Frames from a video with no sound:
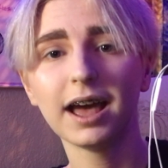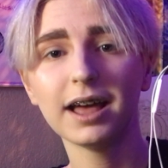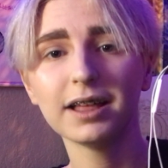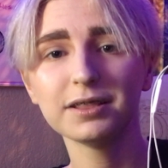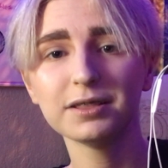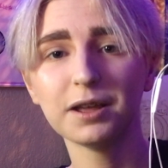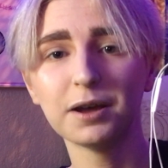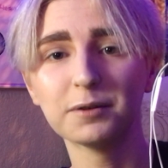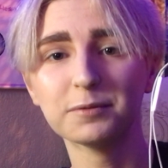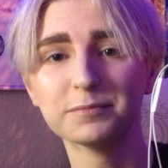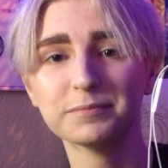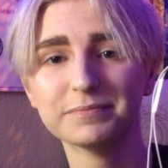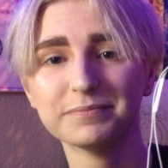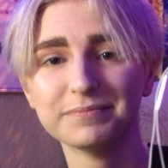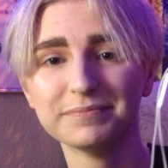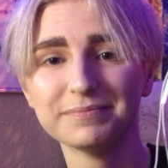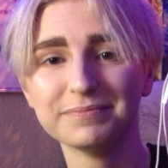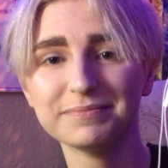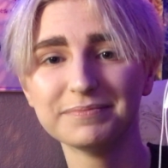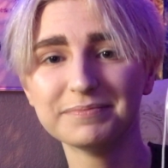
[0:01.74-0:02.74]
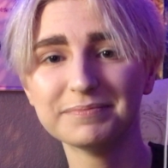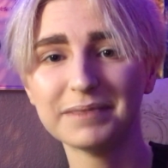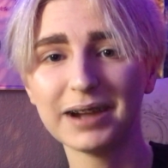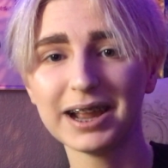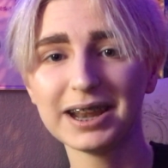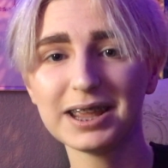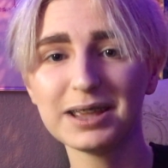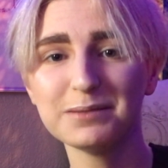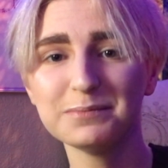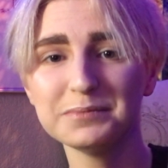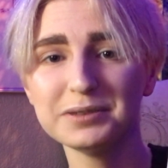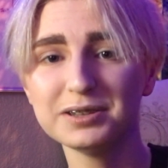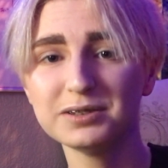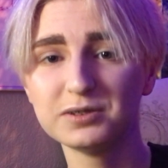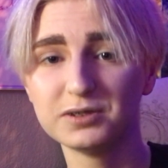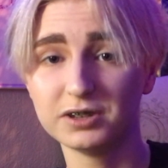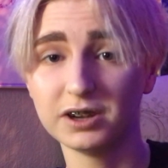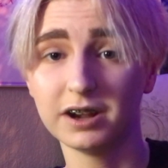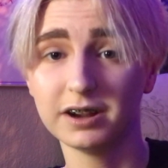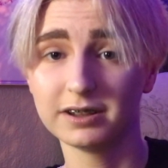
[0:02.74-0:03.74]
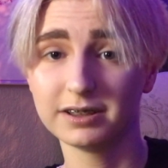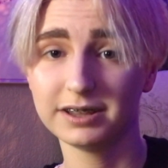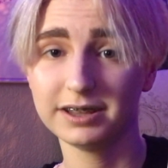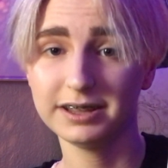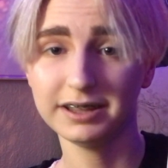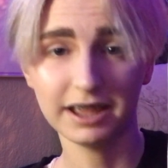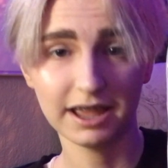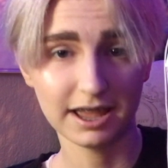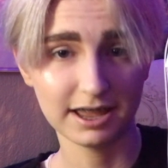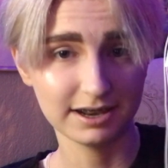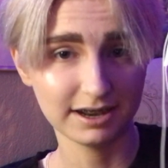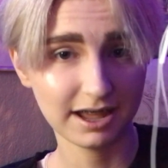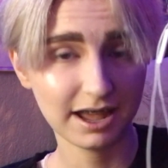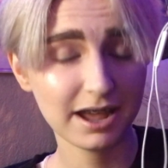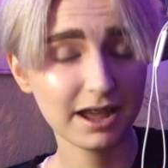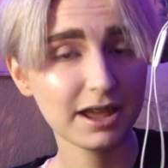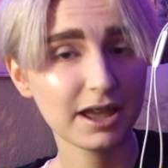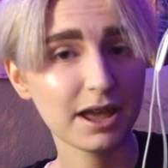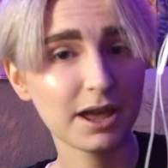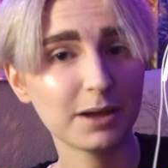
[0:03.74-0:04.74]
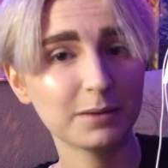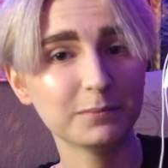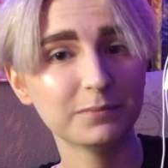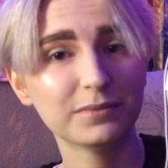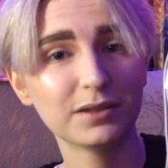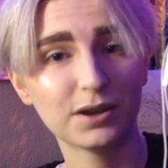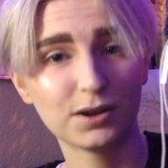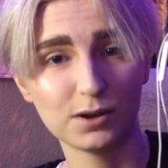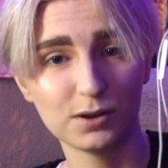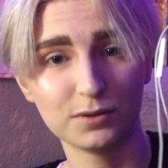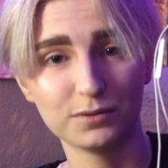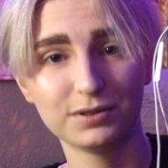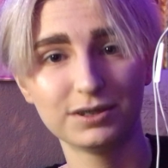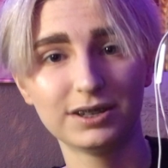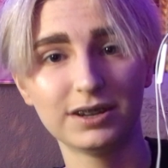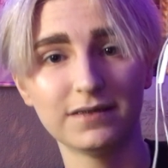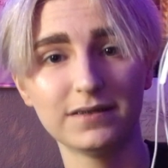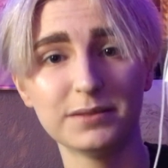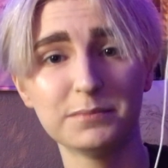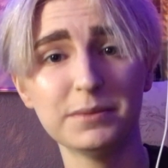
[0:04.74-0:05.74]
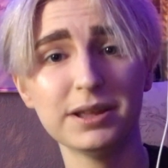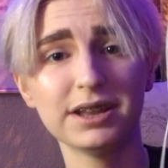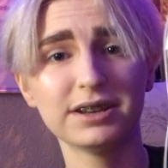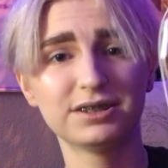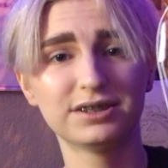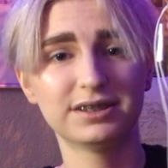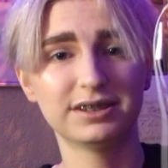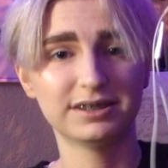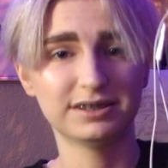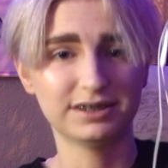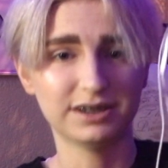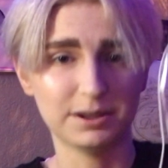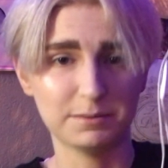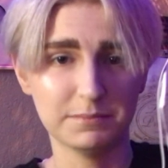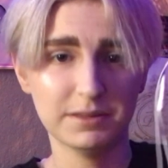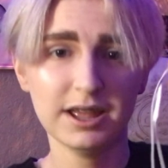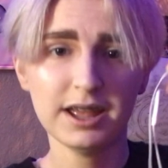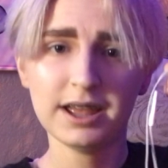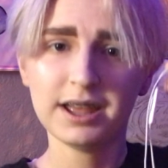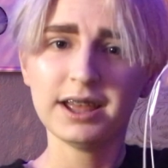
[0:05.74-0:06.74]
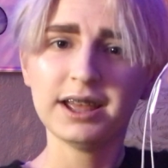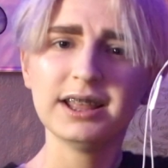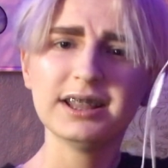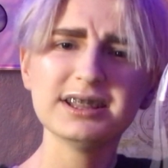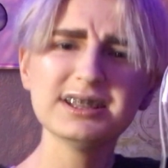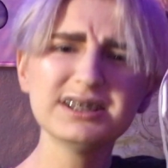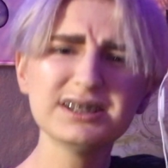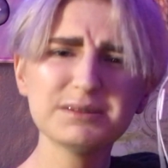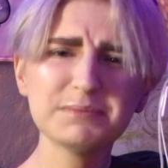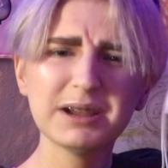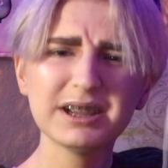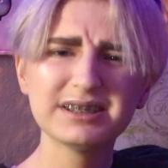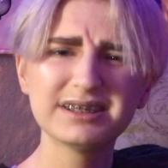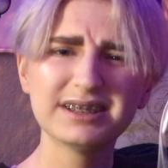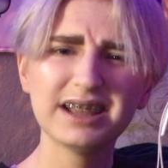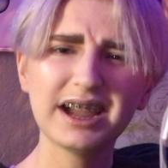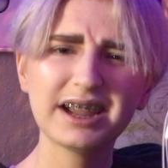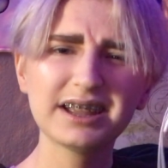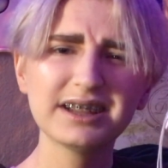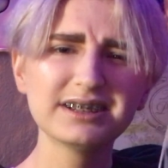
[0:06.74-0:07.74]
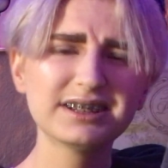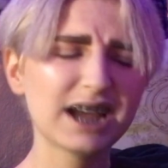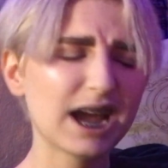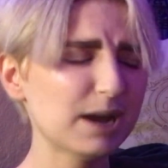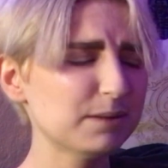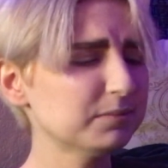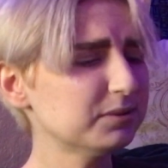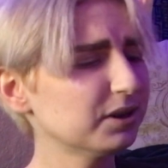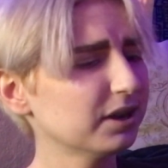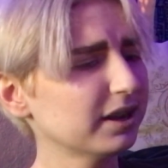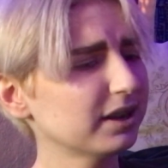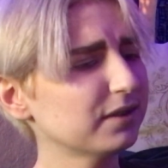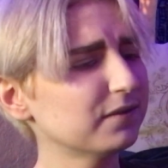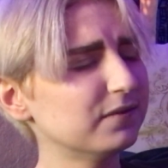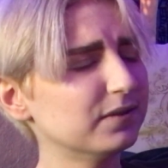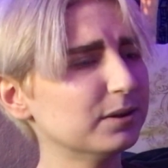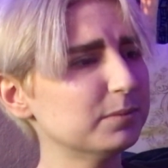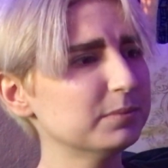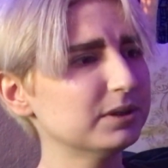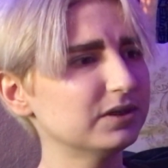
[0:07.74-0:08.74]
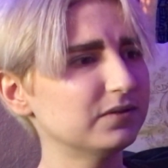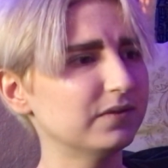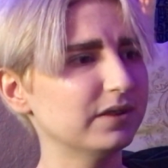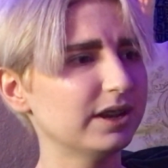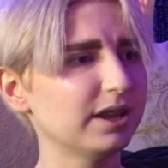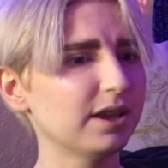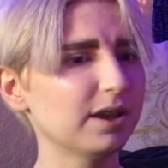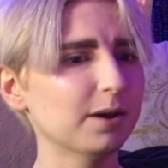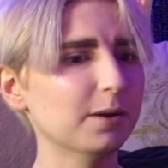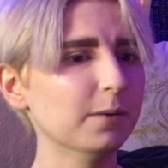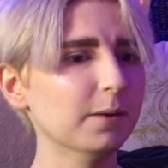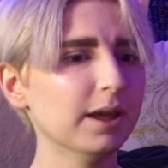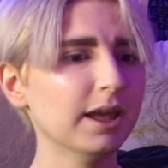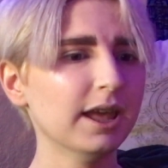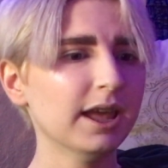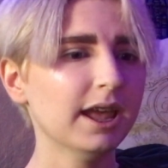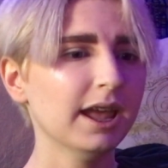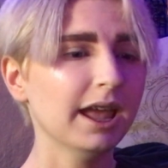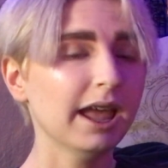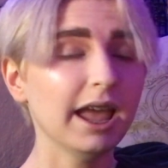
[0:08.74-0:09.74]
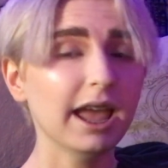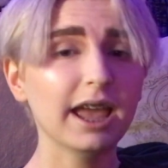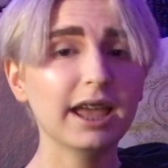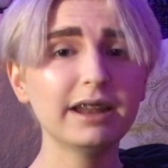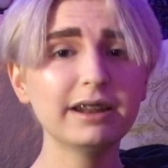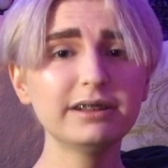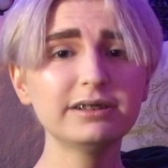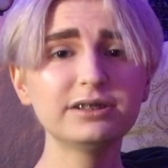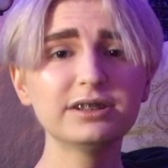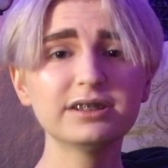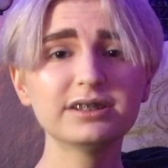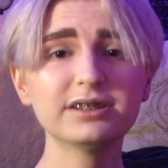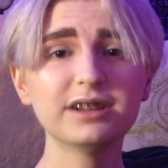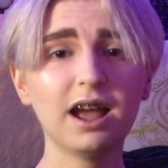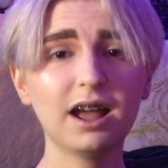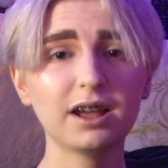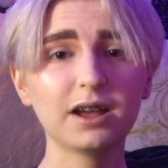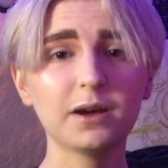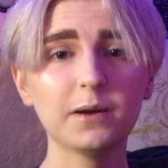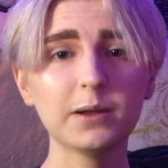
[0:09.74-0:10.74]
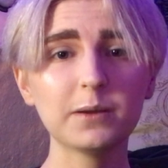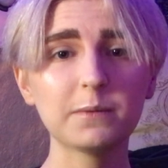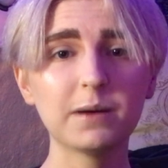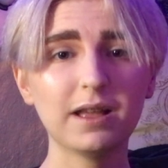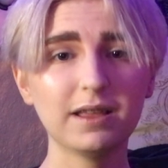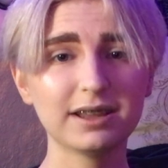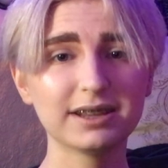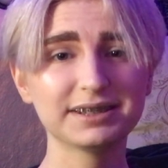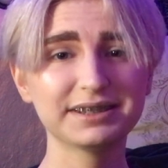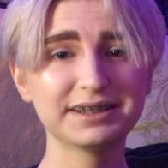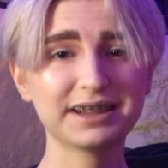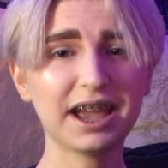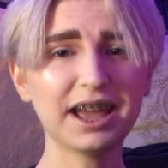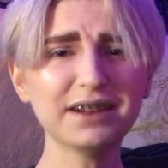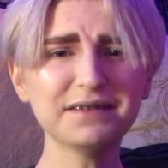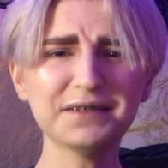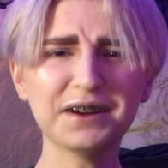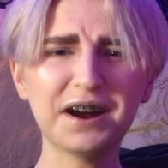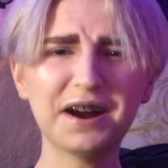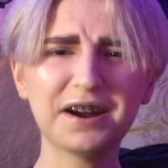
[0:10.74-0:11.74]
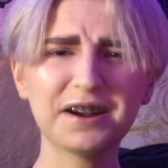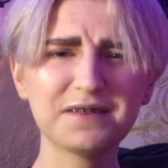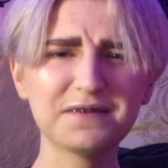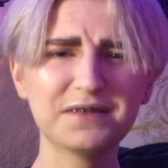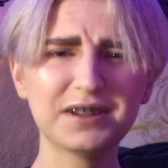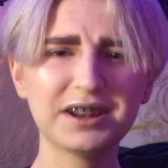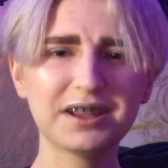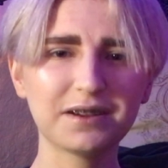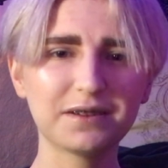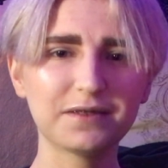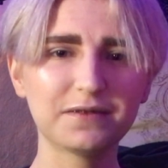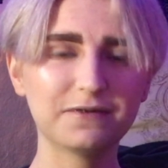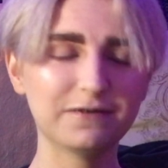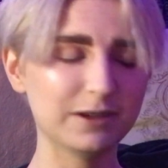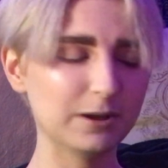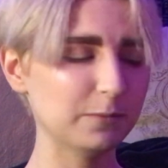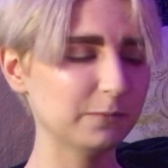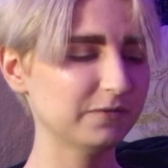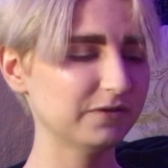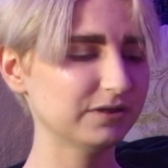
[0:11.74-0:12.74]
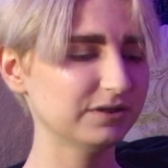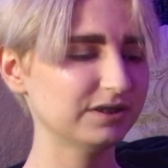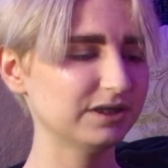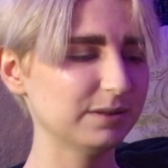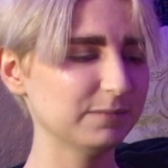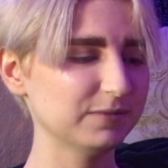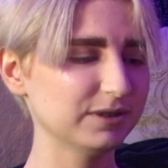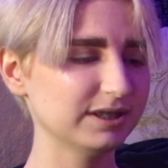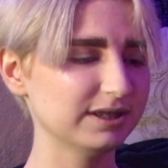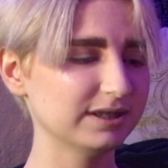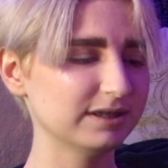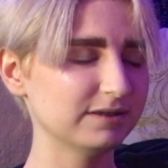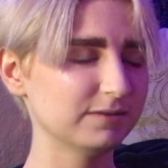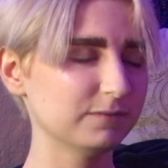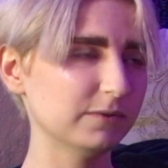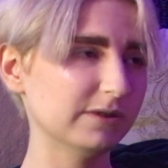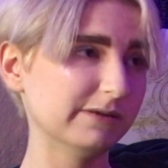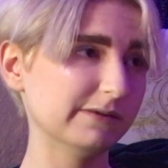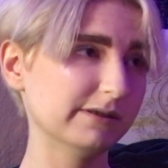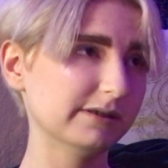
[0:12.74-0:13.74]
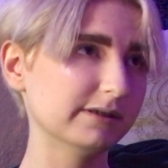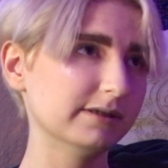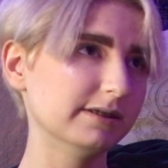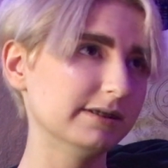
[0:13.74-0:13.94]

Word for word: Hello, my name is Charlie, and I am the host of the Mage System. This is my second time trying to film this video, and it's just not going well because it's kind of a hard video to film for some reason. Well,